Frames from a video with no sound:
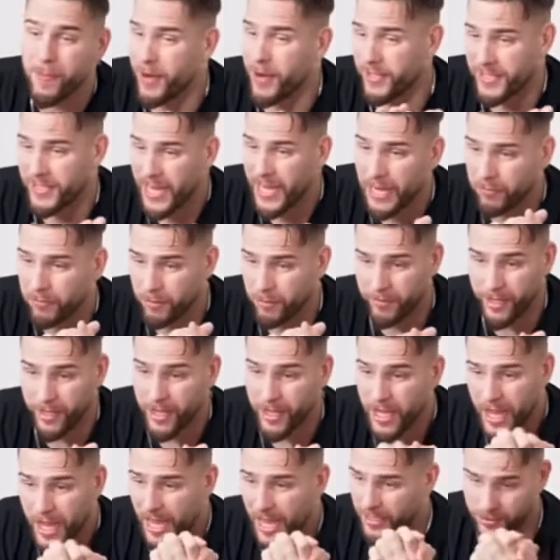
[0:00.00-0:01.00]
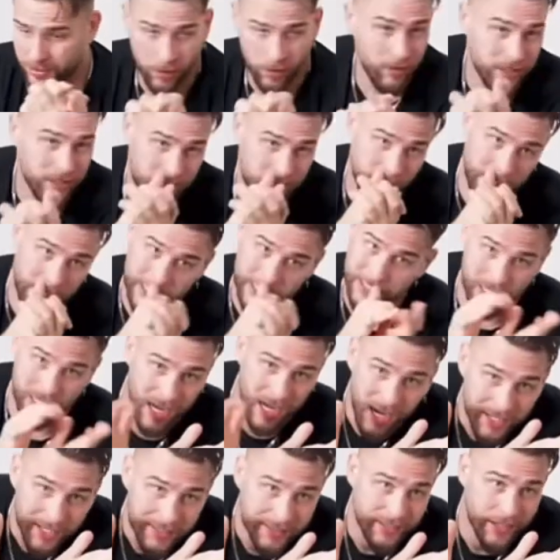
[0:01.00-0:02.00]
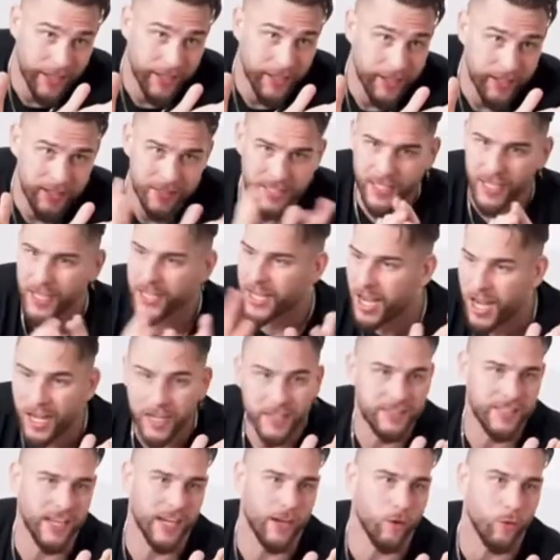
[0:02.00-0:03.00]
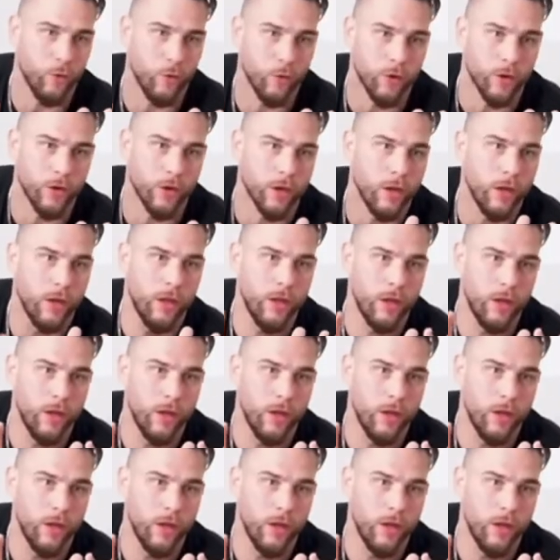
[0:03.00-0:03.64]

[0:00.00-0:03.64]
care about his cameraman as long as he gets content. He's like a content whore.